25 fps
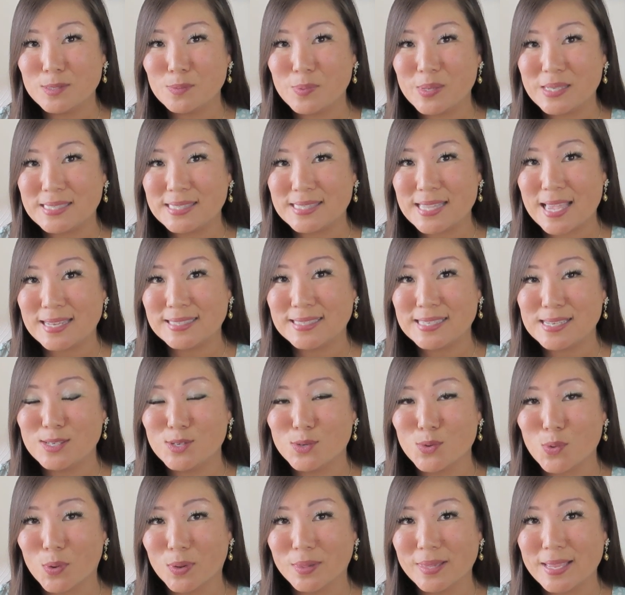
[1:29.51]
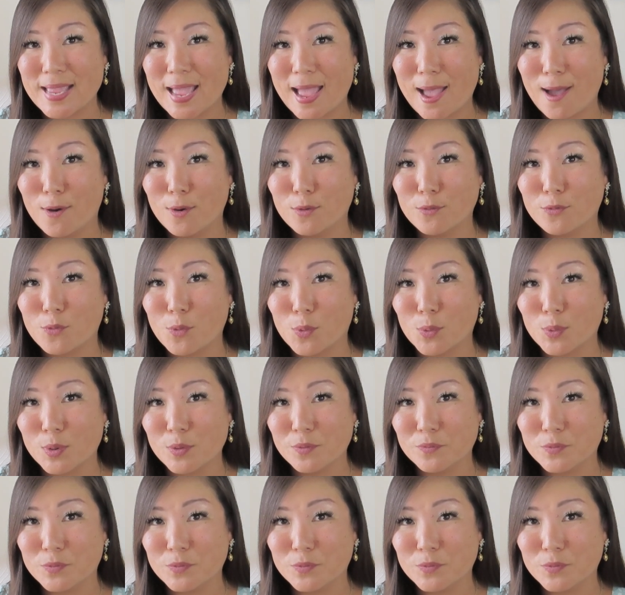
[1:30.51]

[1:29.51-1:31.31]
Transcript: to be sending Norlii out for